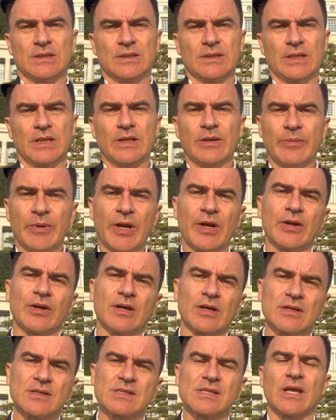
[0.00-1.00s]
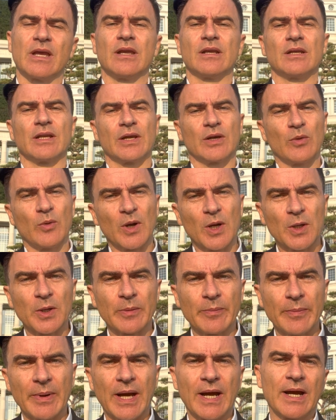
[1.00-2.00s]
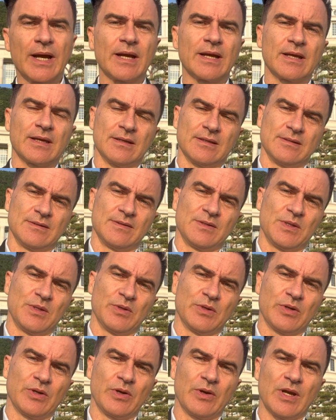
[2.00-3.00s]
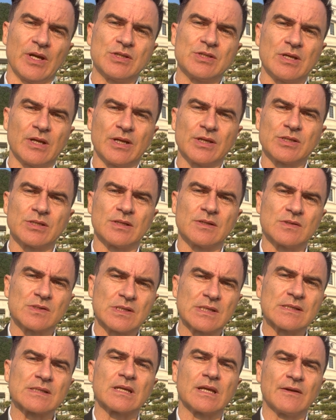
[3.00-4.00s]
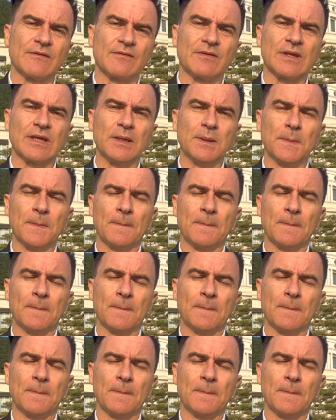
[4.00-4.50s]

in America saying like, welcome back, and congratulations, this kind of thing.